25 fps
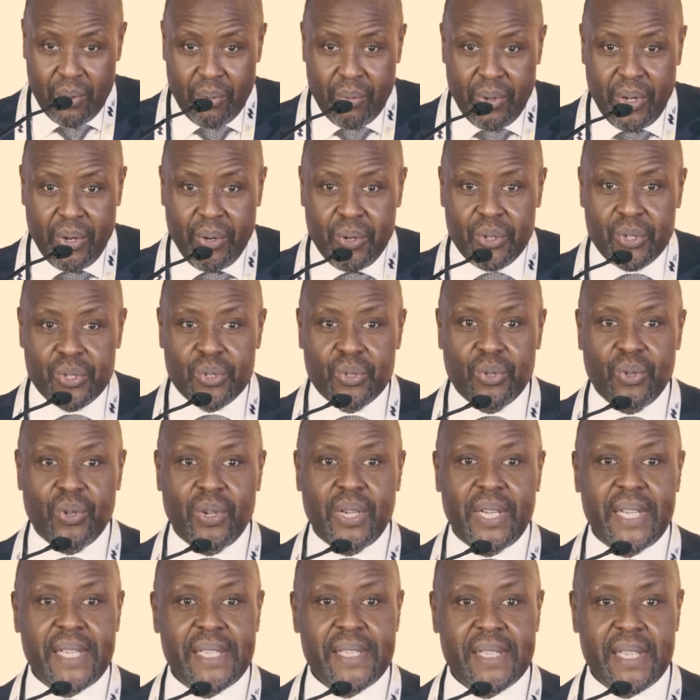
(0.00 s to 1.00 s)
We also,
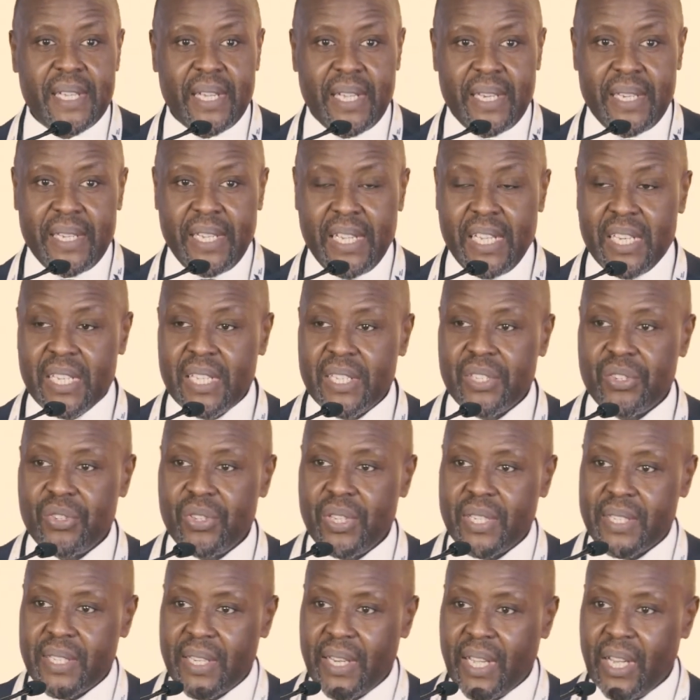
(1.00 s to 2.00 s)
as an
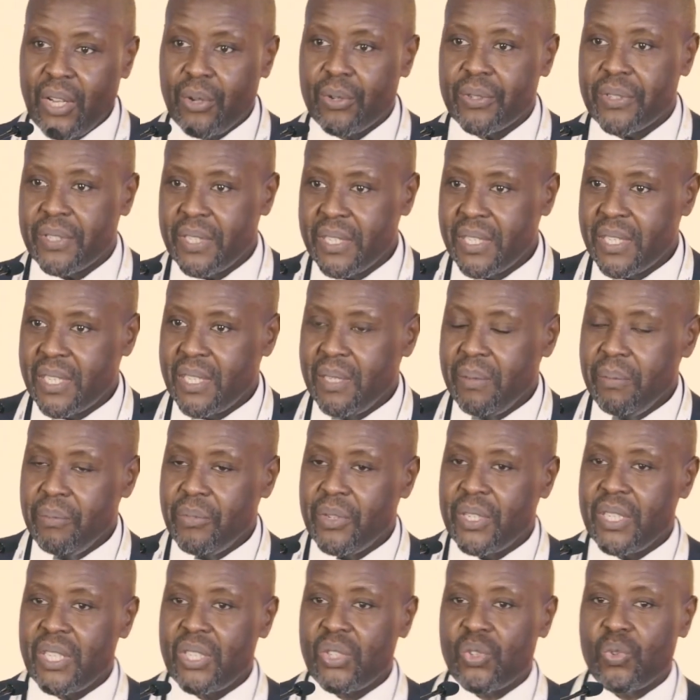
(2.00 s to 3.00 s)
industry, as an ecosystem,
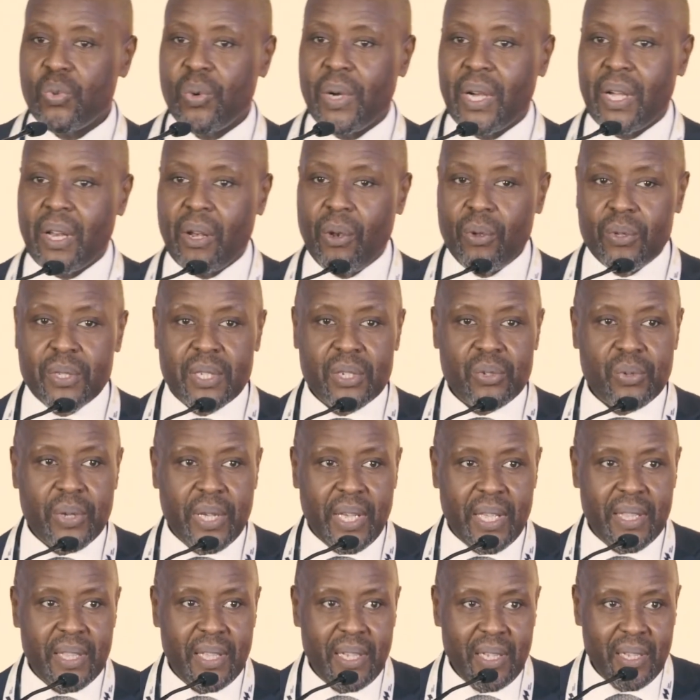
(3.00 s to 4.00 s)
we need to work closer
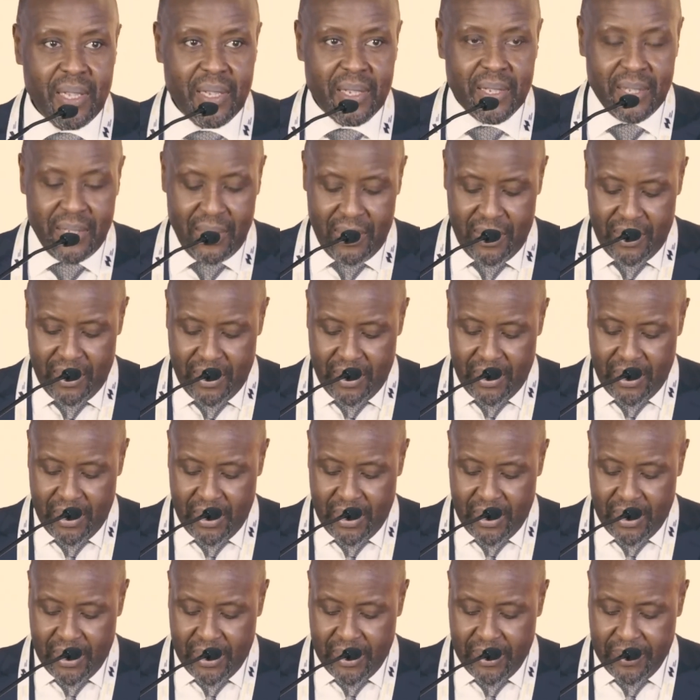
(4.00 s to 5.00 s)
together,
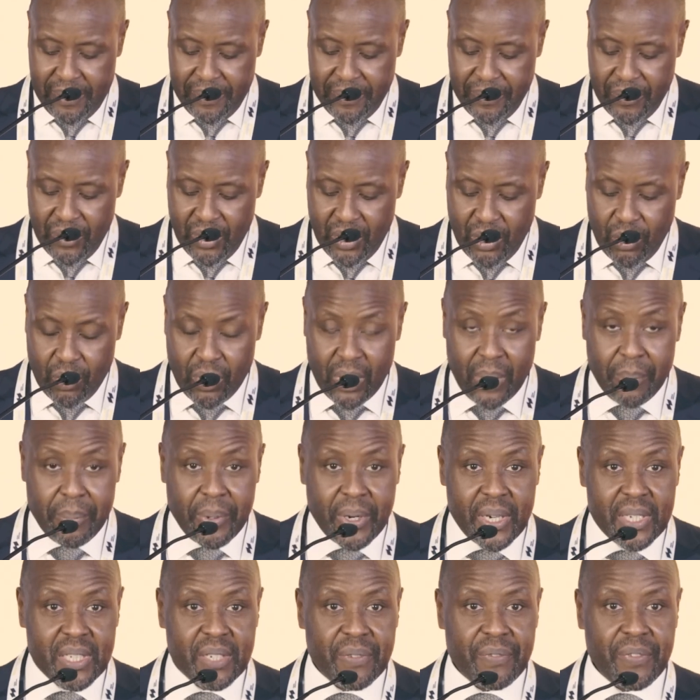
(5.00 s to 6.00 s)

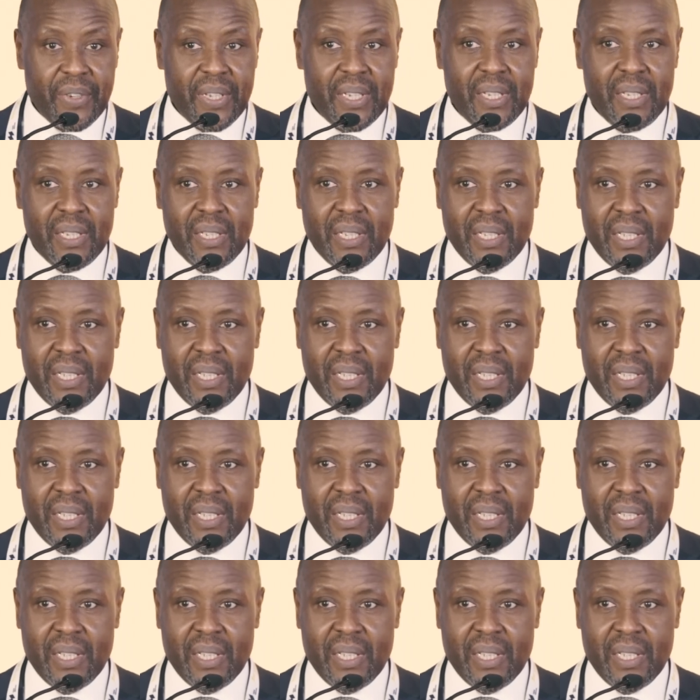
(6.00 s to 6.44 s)
collaboratively,